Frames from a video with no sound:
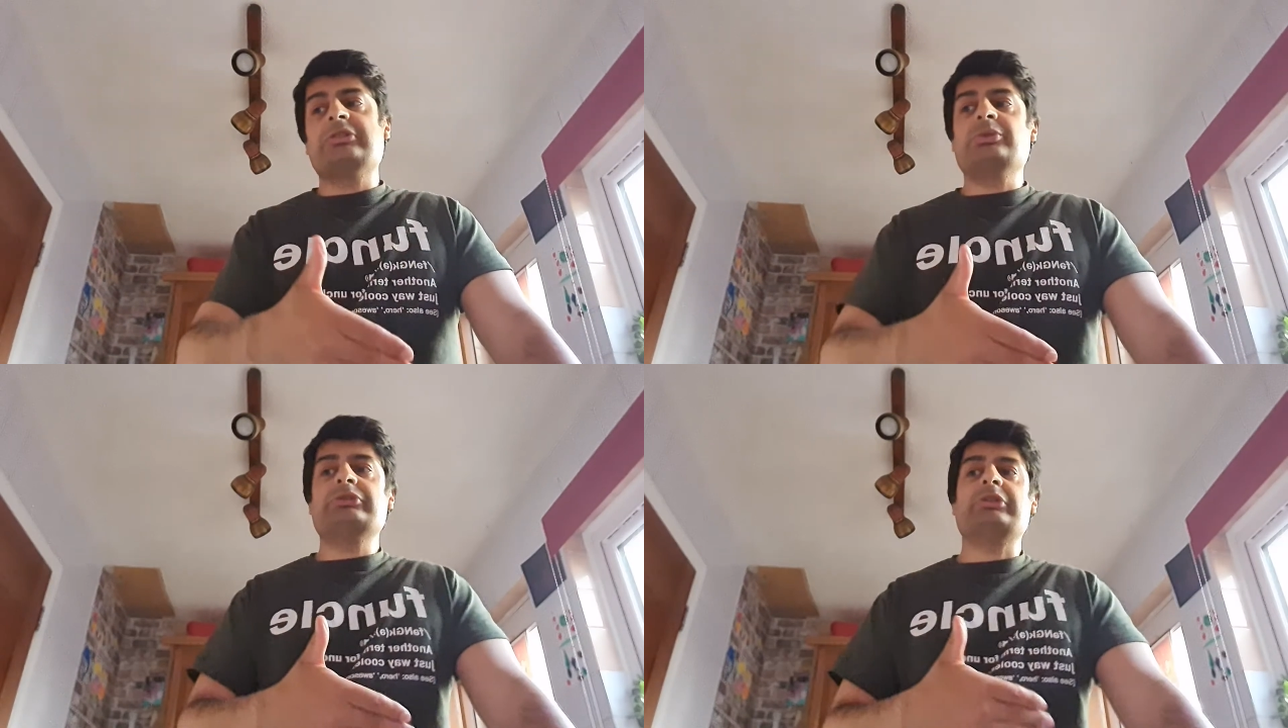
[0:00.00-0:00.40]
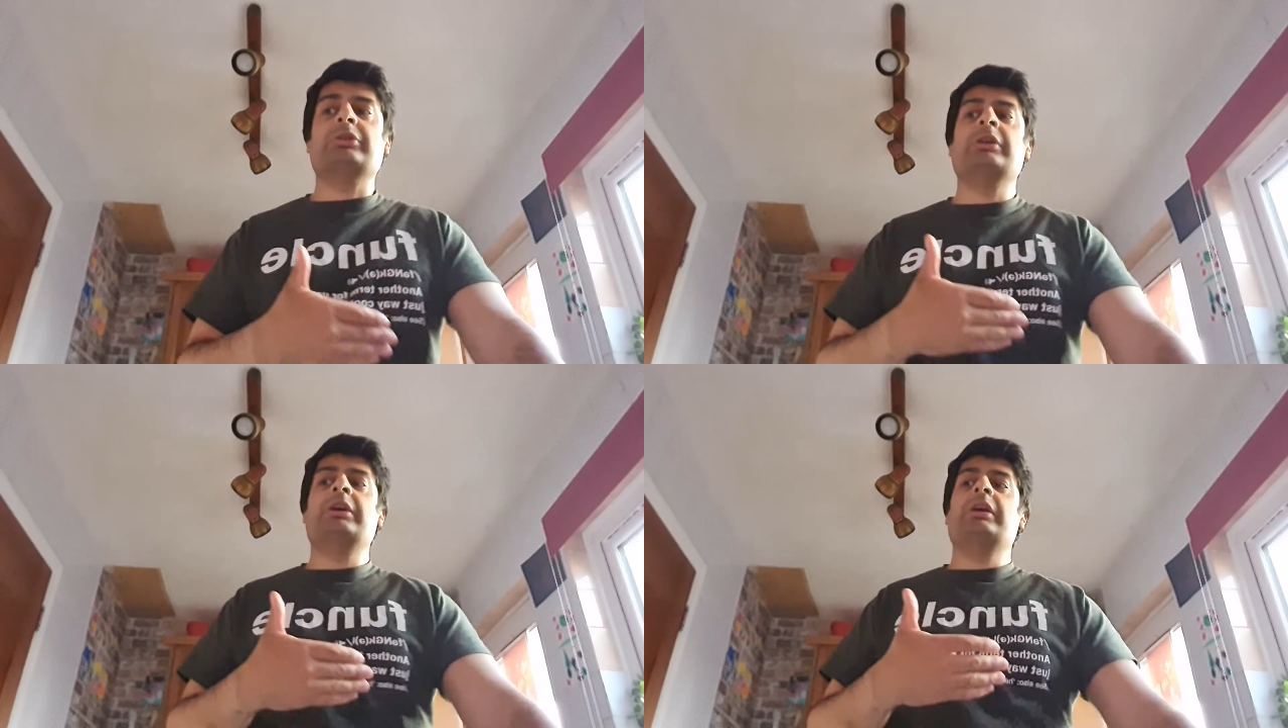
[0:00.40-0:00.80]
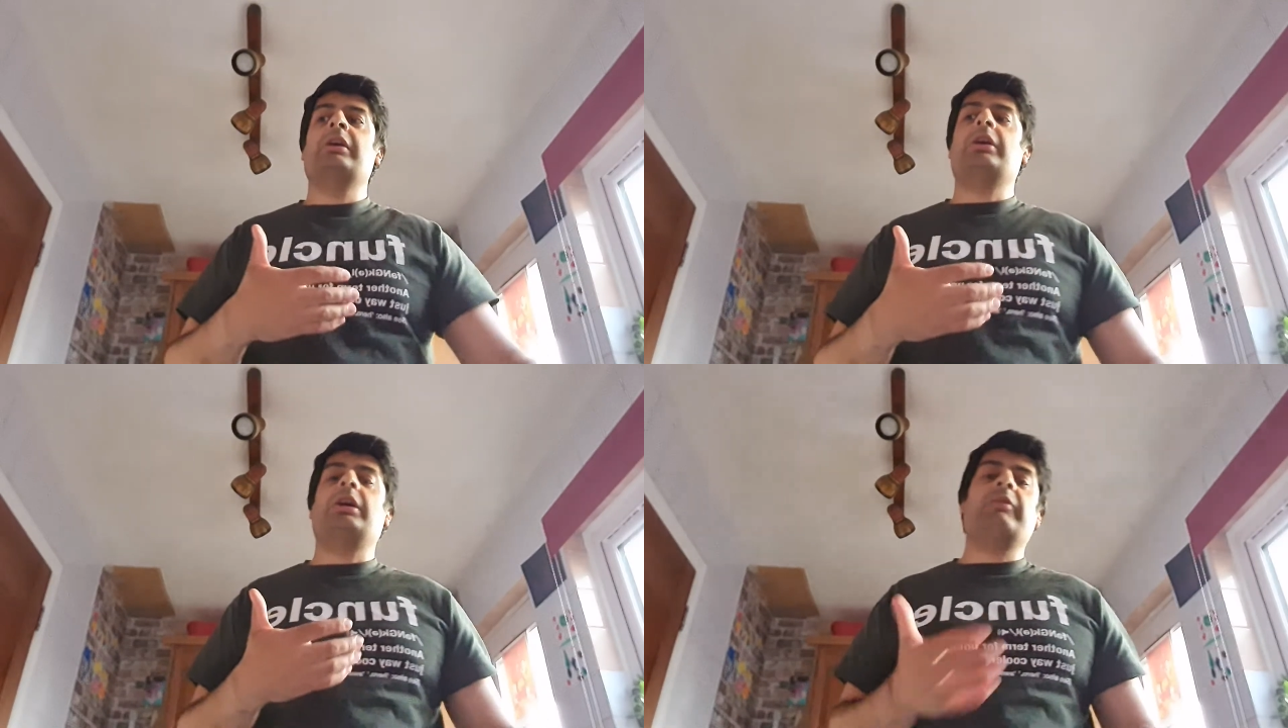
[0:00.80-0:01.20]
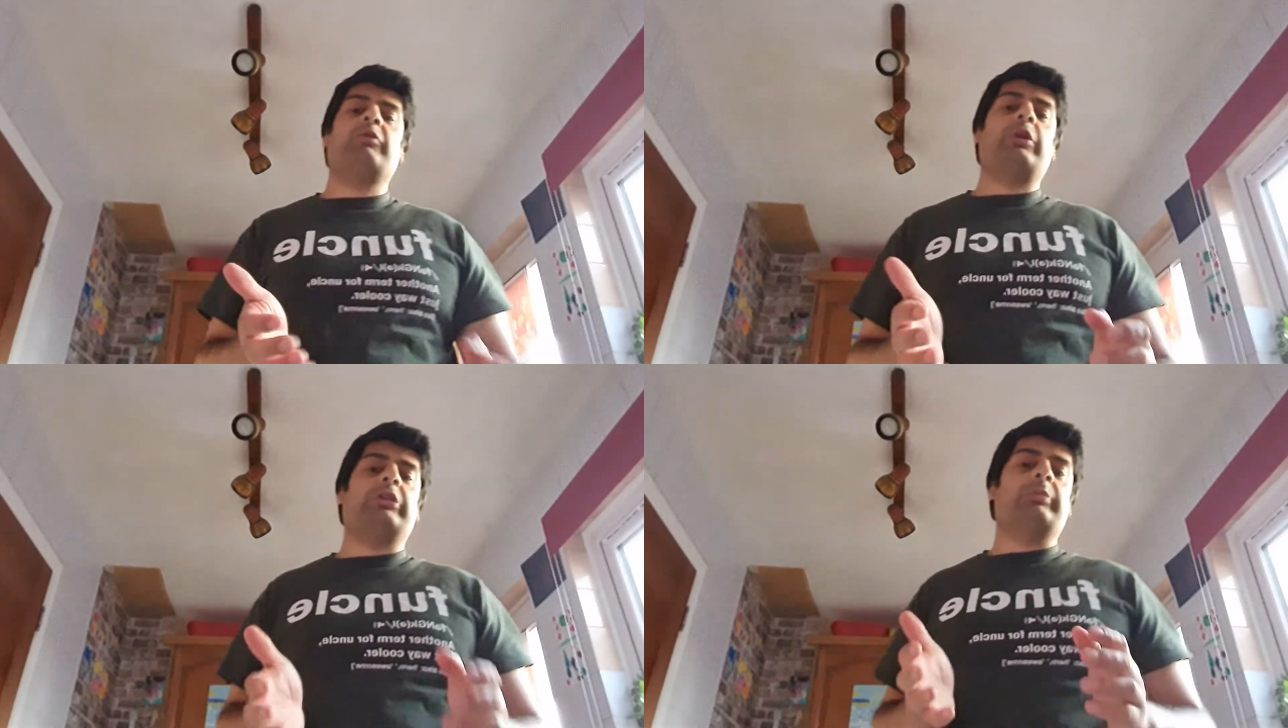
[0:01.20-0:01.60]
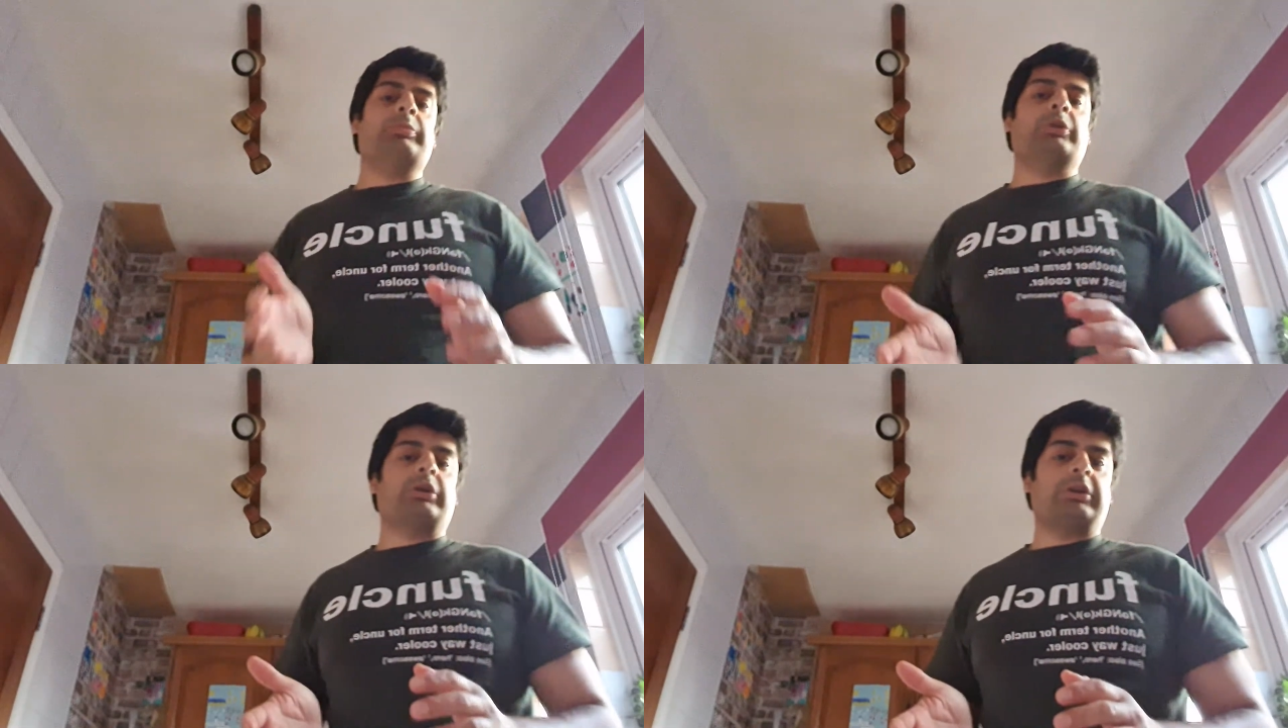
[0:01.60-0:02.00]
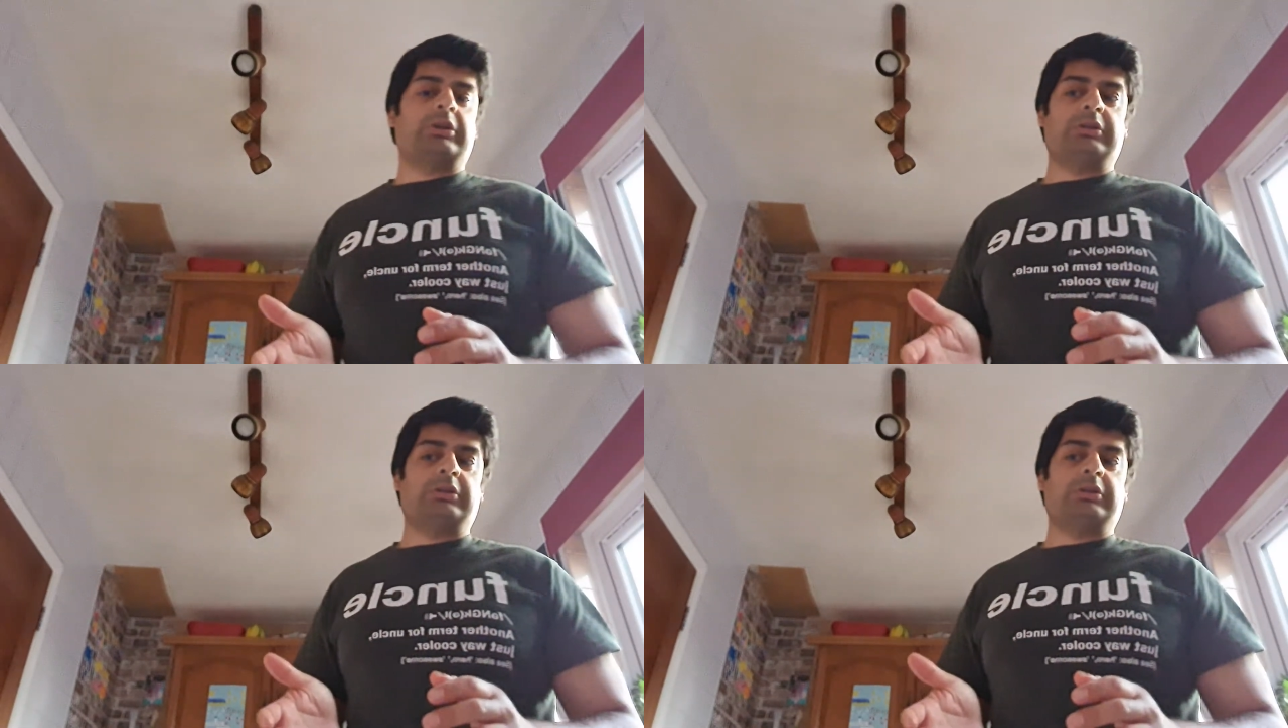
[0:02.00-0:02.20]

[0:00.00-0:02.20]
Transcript: And also, I've read the book